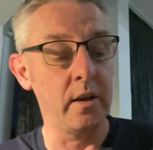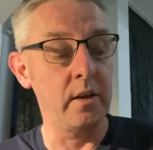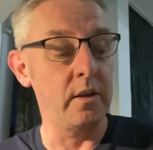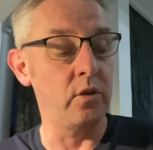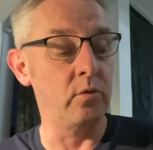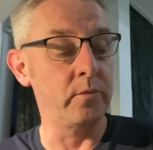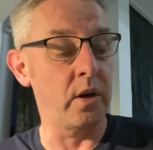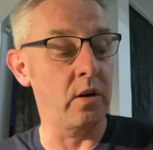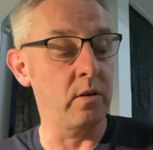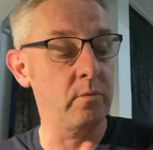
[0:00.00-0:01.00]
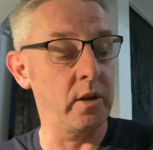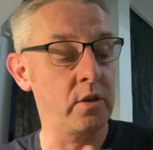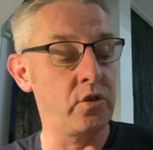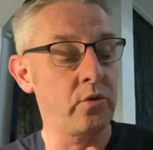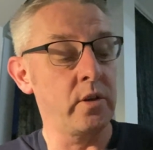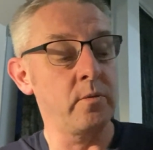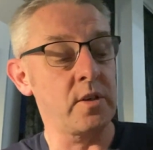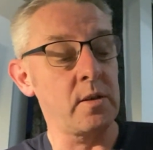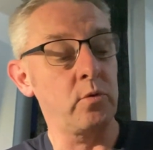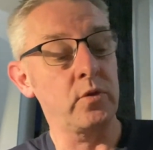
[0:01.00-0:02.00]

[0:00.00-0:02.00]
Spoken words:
He opened it up and Joey was able